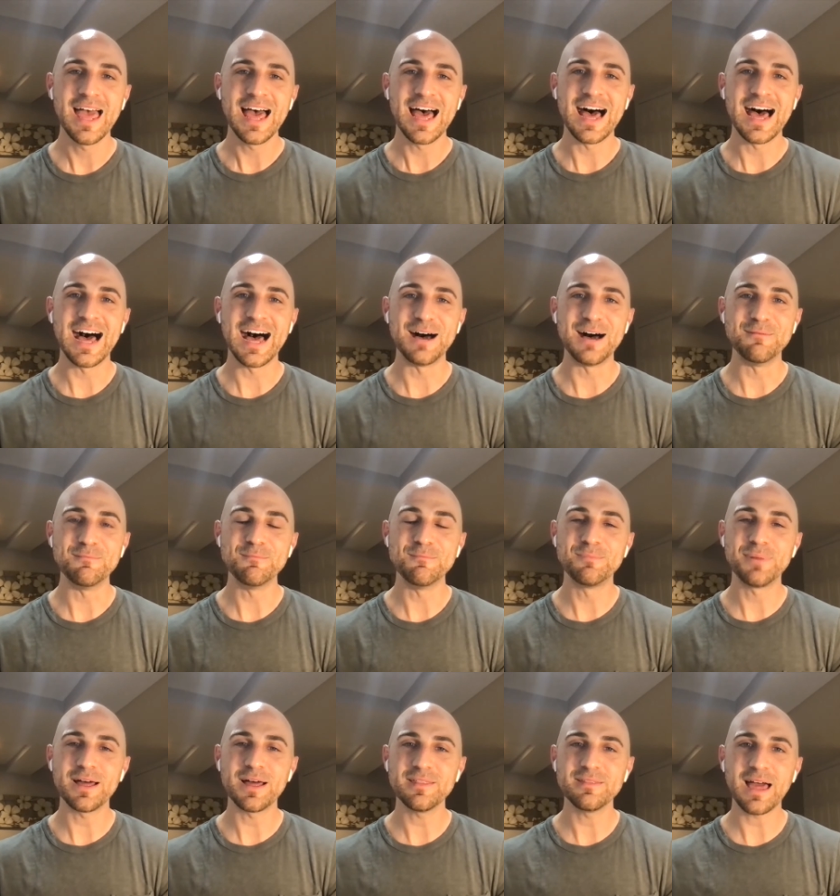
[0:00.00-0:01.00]

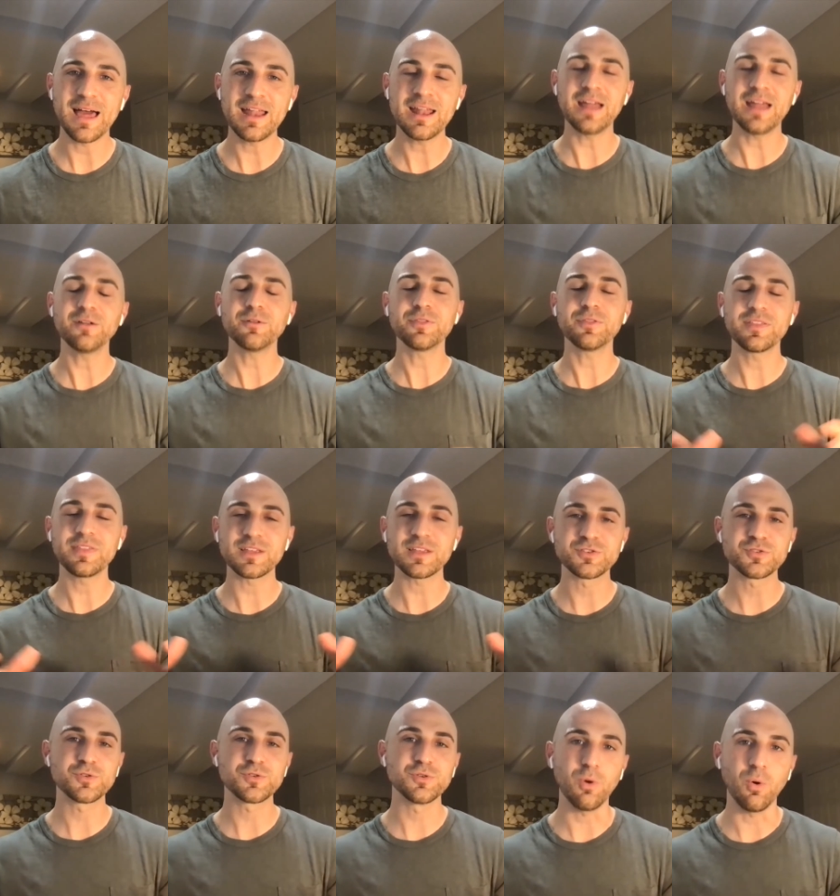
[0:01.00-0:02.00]
But I don't think that's
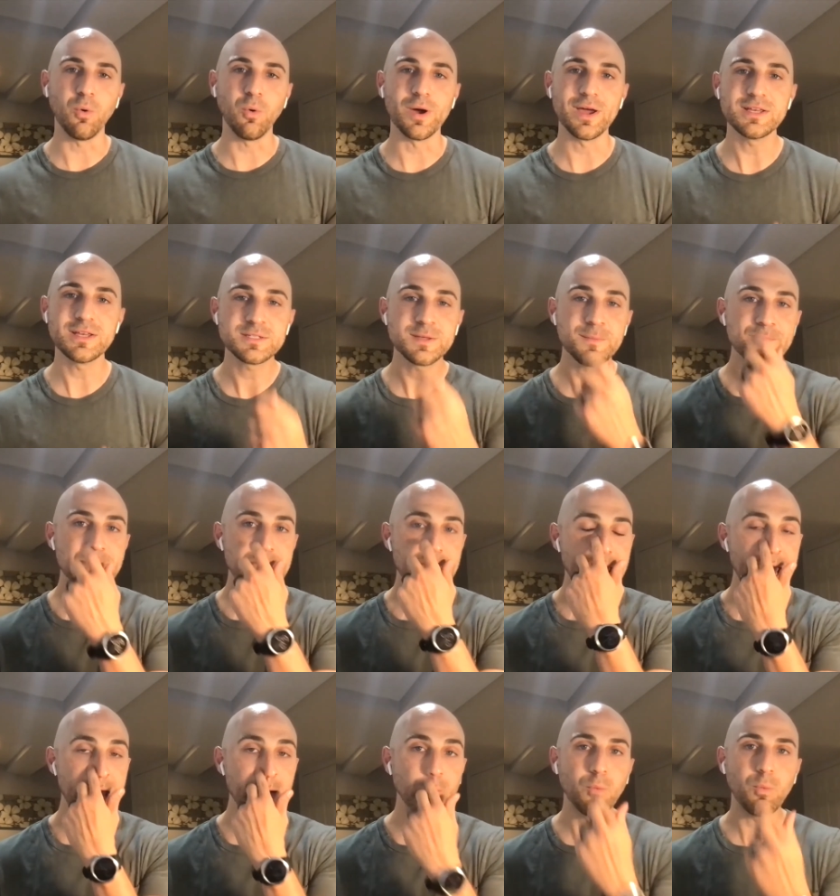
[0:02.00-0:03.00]
true always.
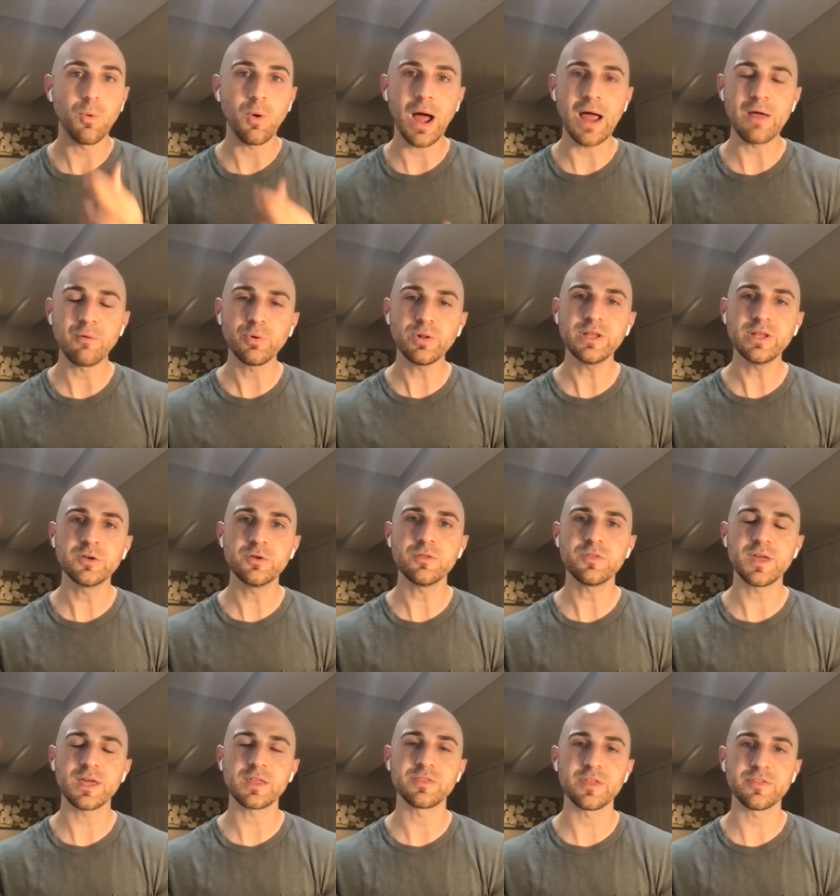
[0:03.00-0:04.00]
And I really do
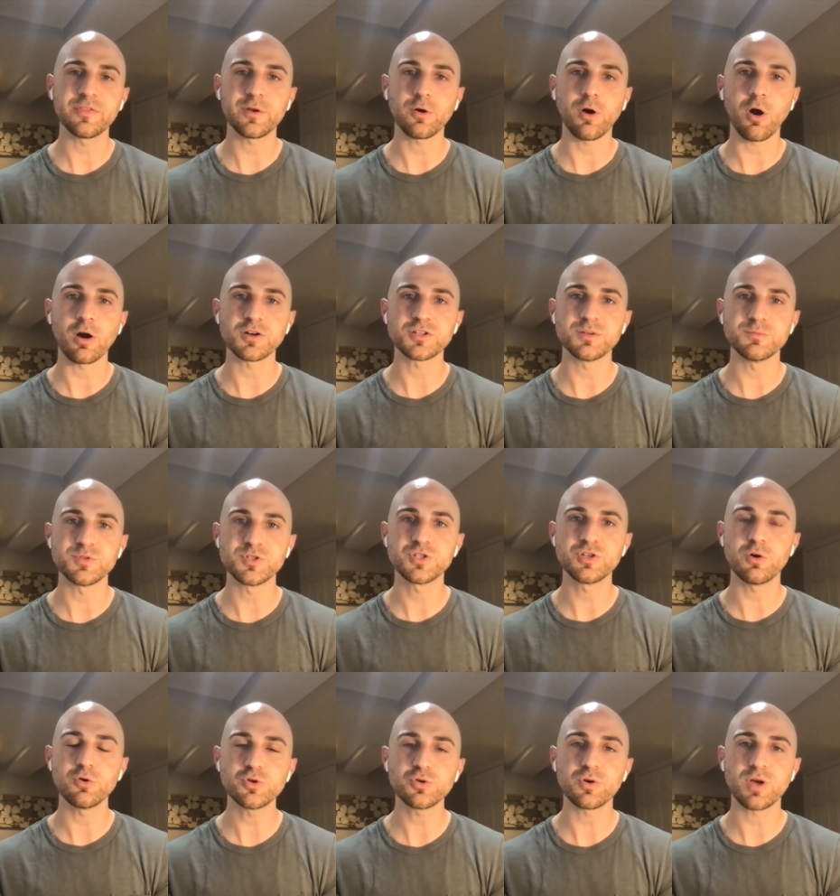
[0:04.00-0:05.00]
think that there are some
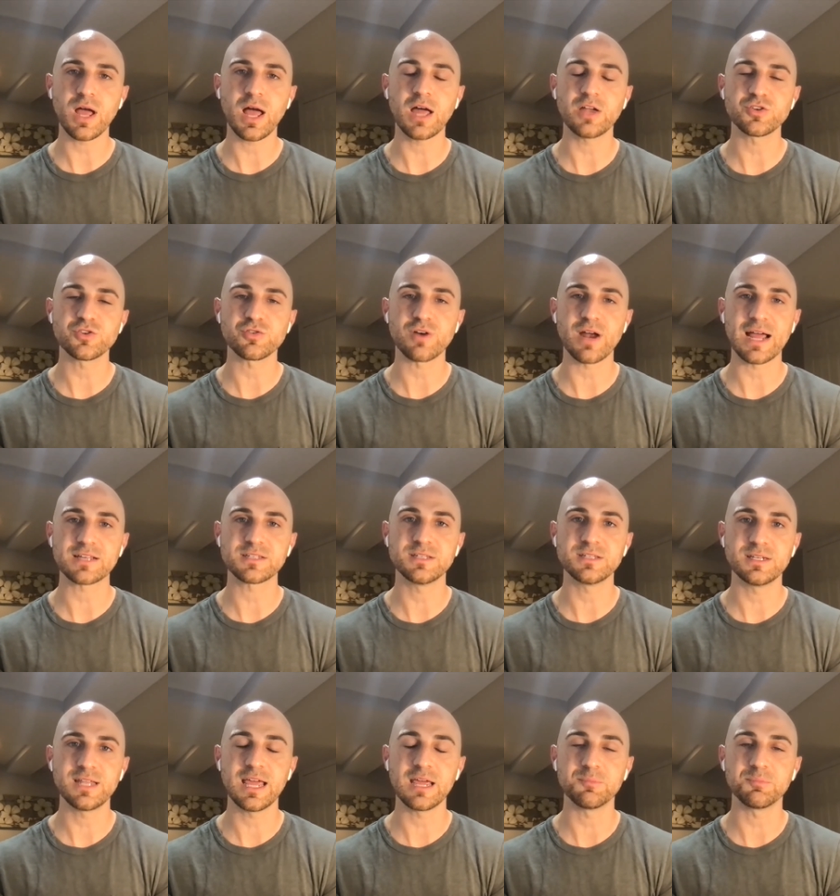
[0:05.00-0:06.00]
social contracts
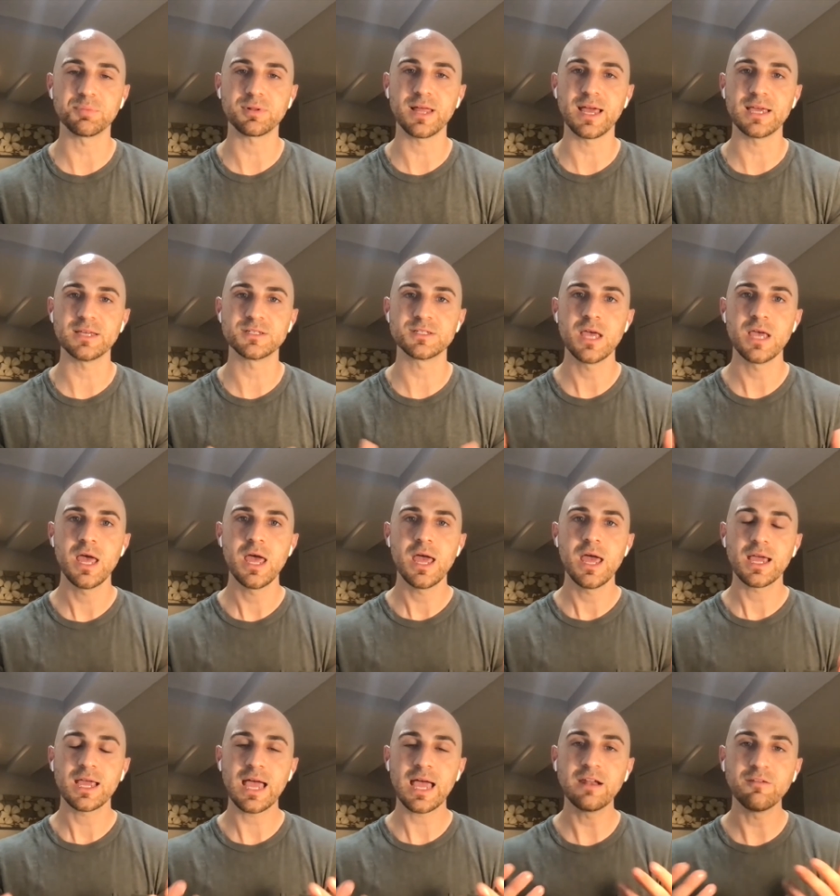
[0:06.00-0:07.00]
that take place
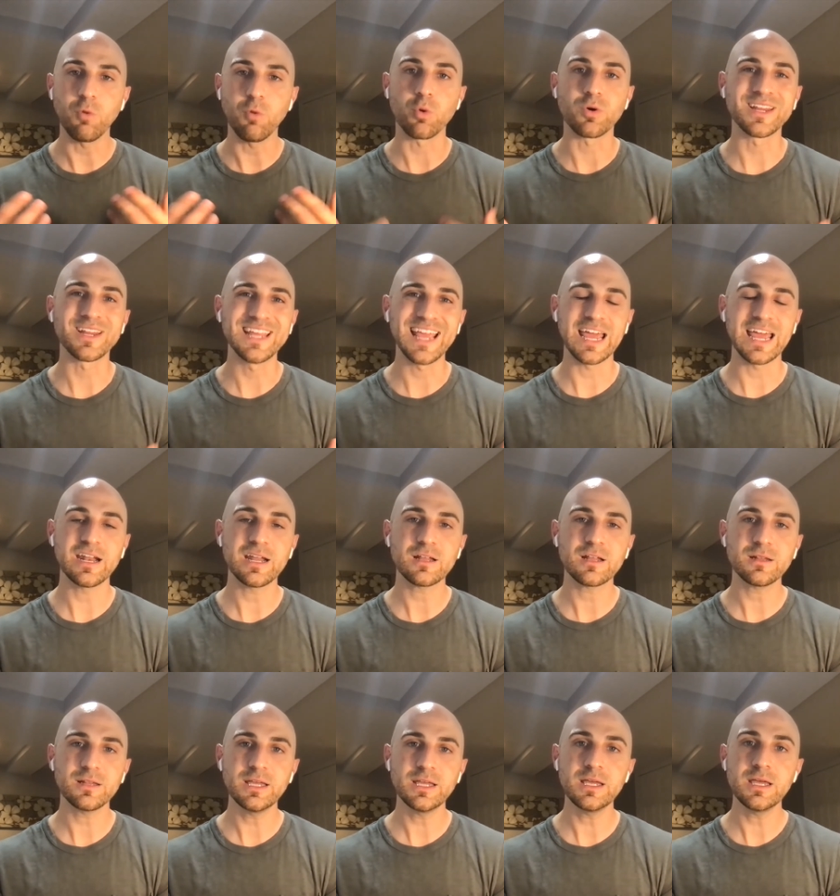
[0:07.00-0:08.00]
kind of
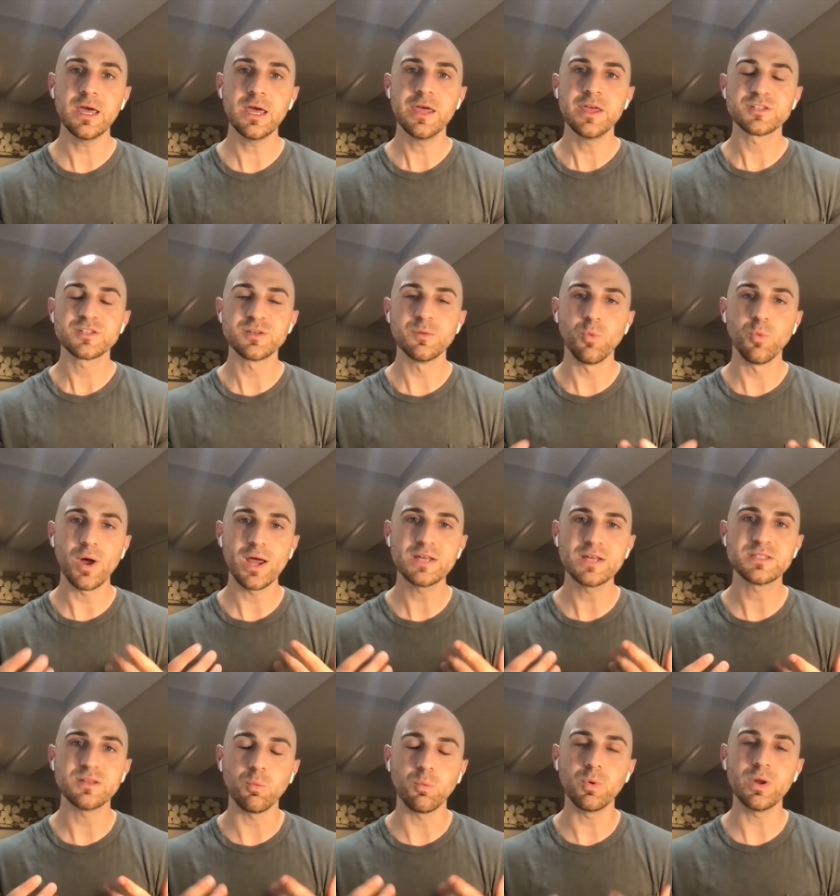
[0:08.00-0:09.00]
organically, some
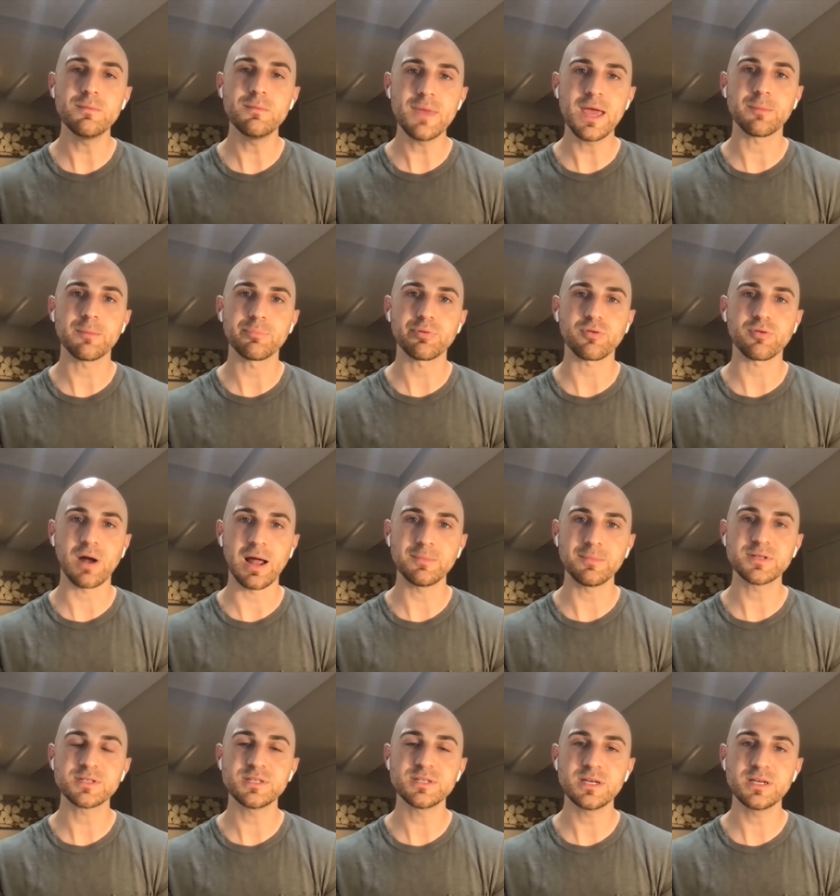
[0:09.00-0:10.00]
ways that we make
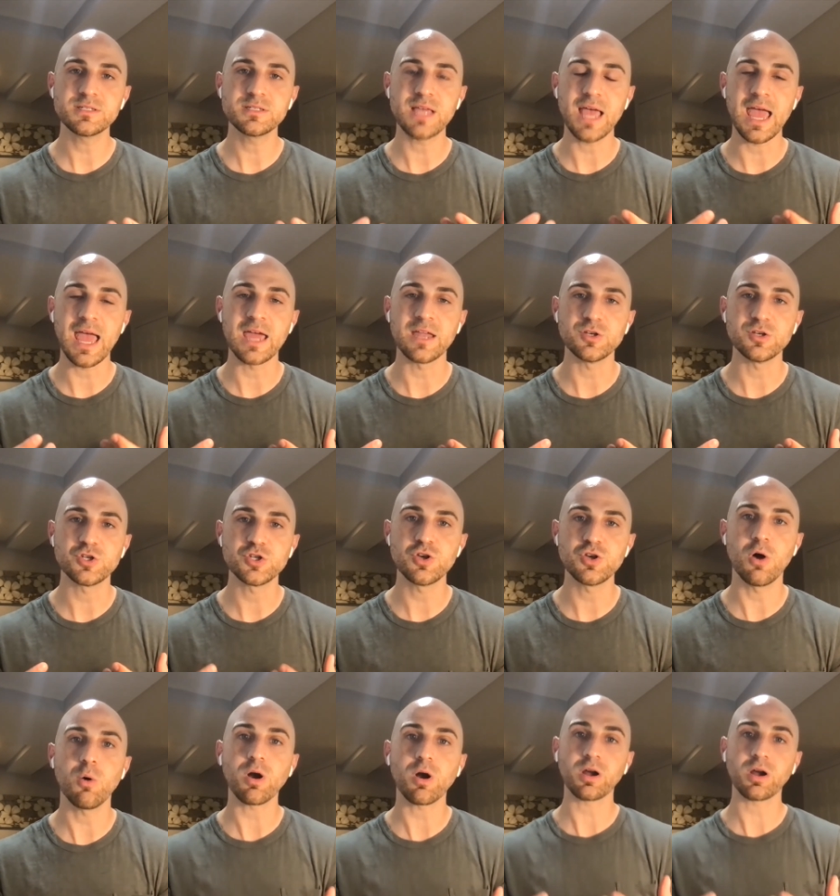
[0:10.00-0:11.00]
promises and show our